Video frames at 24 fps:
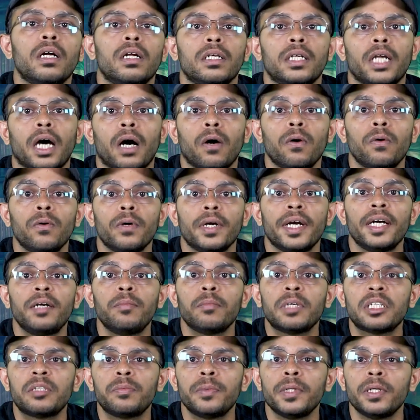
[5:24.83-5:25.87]
Now, it
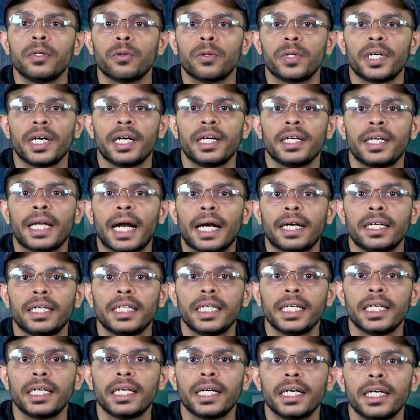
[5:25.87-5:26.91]
must be noted that
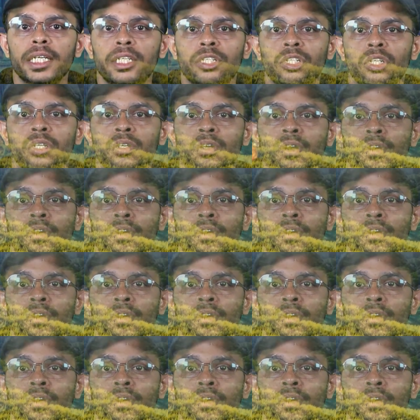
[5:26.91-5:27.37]
degradation